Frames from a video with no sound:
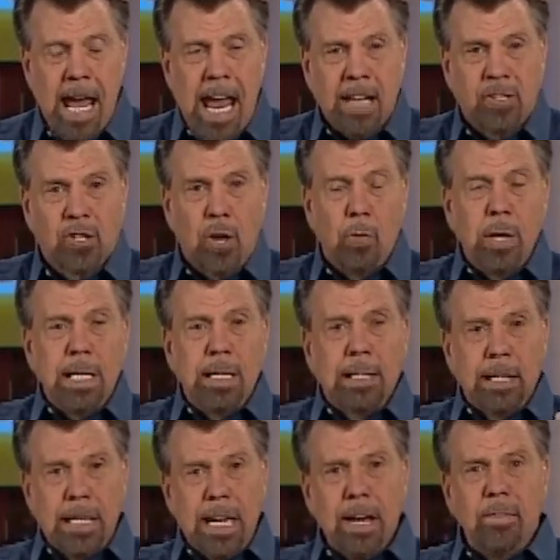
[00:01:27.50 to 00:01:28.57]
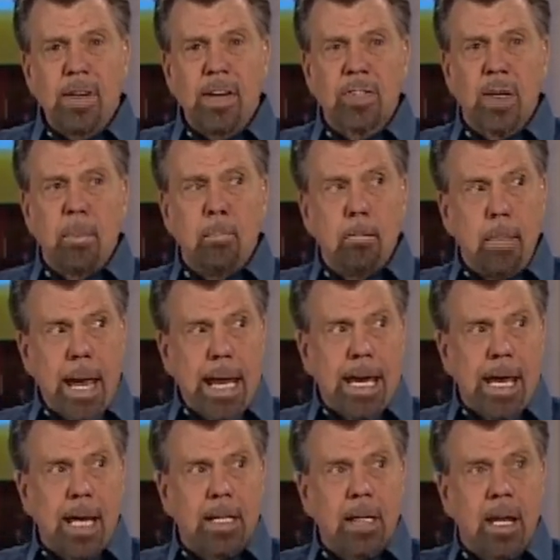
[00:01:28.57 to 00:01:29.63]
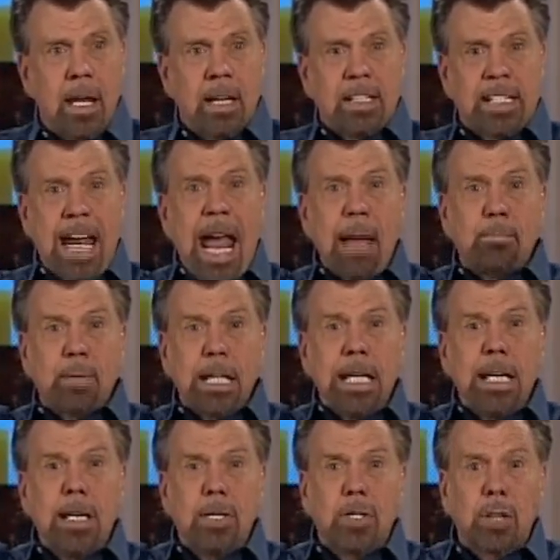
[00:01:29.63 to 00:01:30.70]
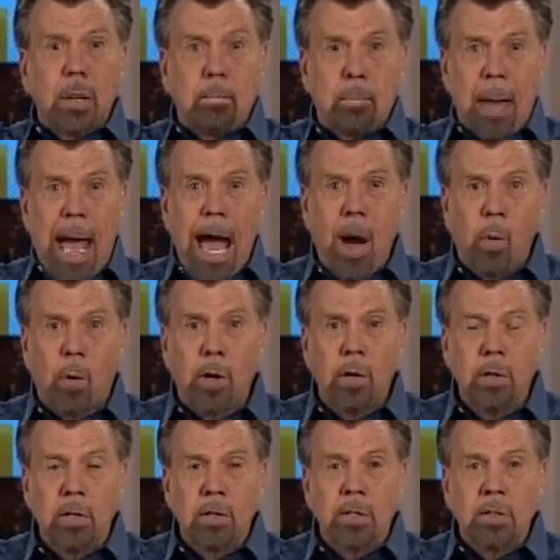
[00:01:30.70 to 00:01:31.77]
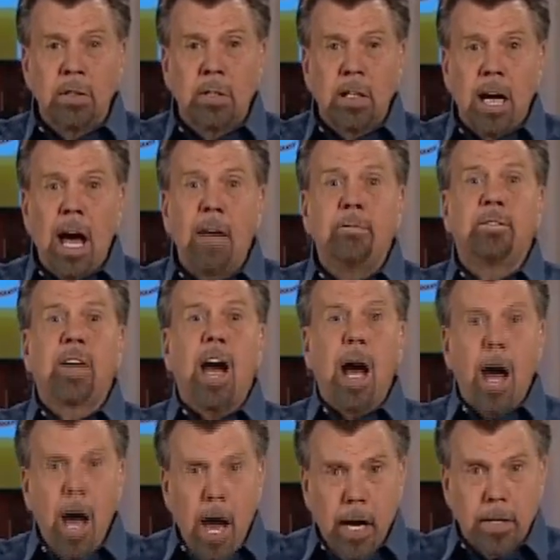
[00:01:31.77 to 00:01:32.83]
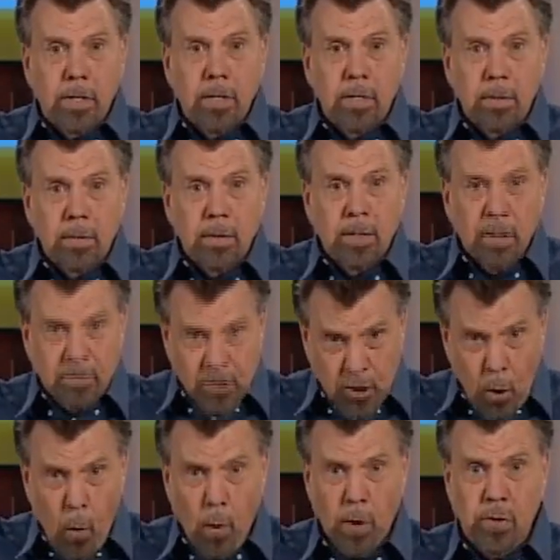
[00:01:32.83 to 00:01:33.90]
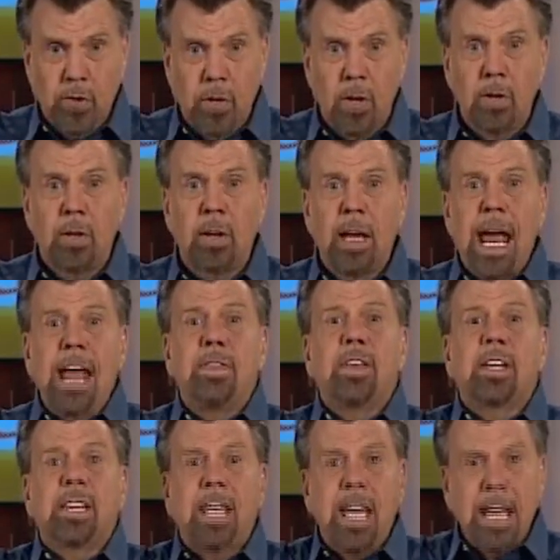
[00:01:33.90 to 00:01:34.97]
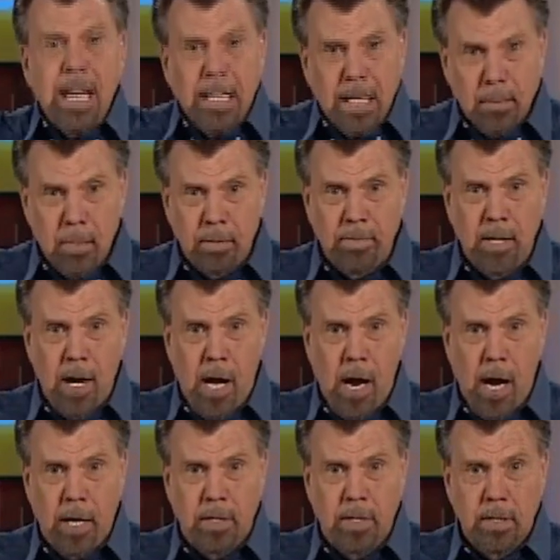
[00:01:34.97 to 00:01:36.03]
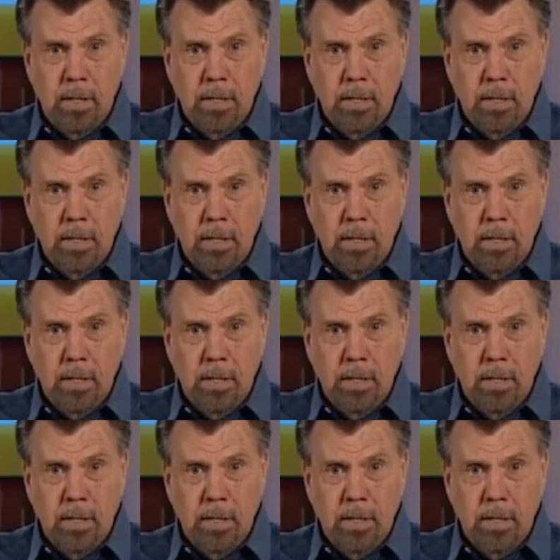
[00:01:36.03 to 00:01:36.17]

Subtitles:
And so he lived as a man tapped into the power of God, the source, and the kingdom of God.